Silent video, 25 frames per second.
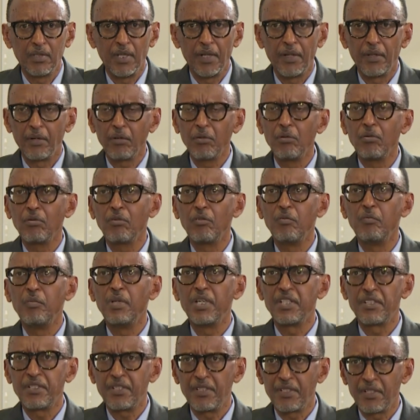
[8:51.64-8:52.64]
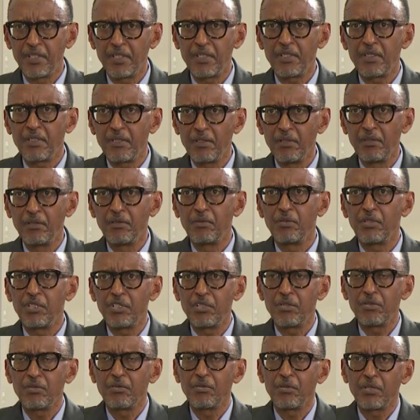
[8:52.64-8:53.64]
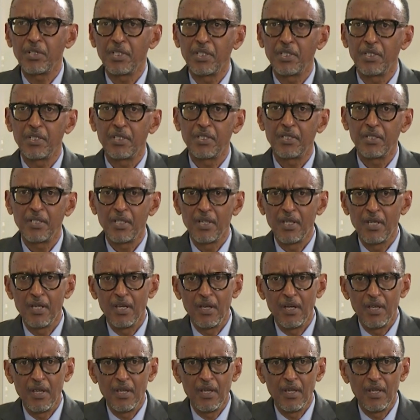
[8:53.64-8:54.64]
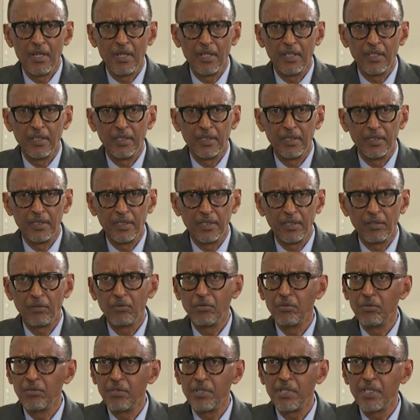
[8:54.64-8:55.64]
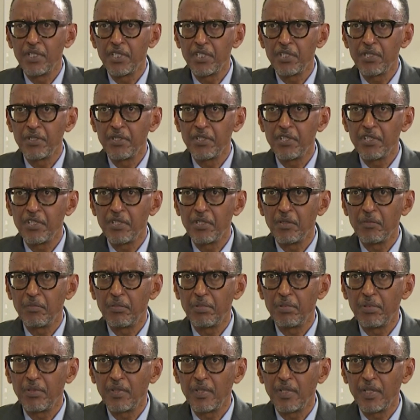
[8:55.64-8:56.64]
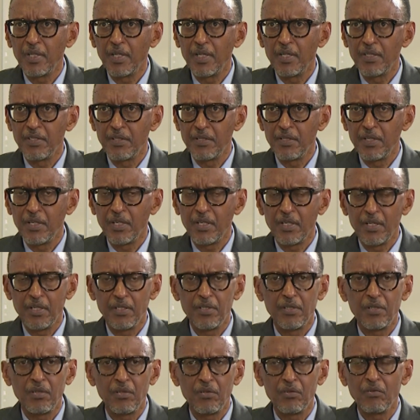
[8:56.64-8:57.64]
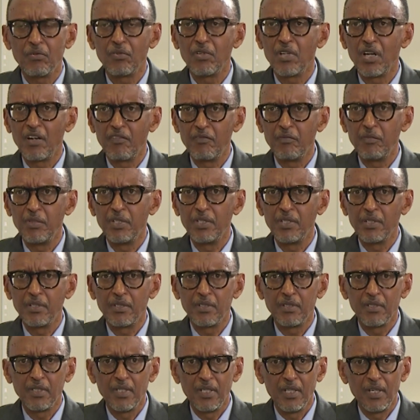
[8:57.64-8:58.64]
and a good basis on which to create a good relationship, as the case should have been.